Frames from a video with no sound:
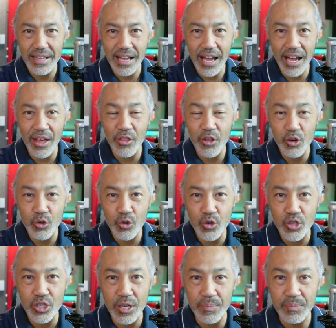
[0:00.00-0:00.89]
of the
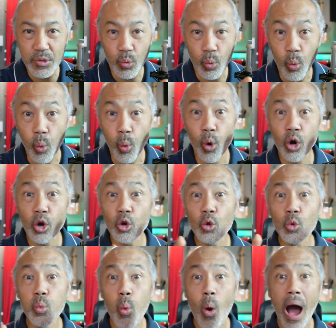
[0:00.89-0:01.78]
cruise ships
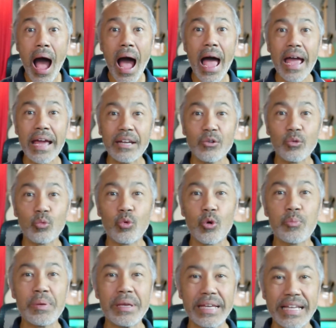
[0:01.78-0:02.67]
worldwide will
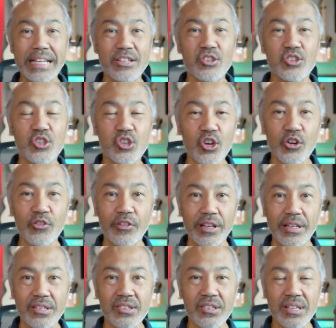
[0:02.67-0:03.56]
be in
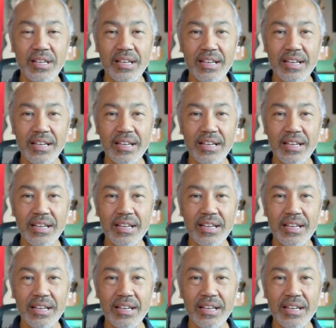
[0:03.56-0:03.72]
service.